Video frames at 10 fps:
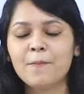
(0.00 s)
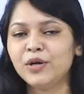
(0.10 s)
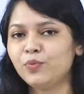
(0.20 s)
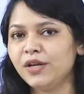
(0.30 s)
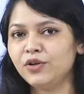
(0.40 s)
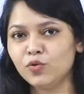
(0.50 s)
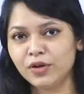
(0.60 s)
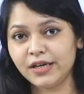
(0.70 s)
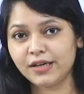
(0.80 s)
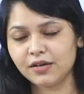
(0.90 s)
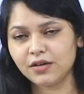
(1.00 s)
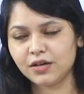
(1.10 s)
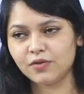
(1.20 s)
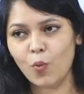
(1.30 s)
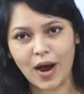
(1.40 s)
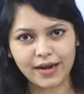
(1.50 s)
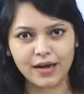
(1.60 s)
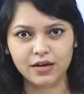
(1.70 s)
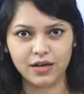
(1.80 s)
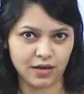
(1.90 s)
between unit one
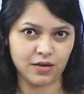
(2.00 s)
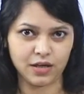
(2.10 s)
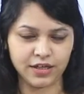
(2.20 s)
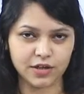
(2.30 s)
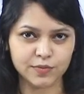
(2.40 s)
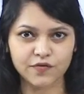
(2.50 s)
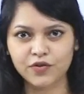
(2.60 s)
in terms of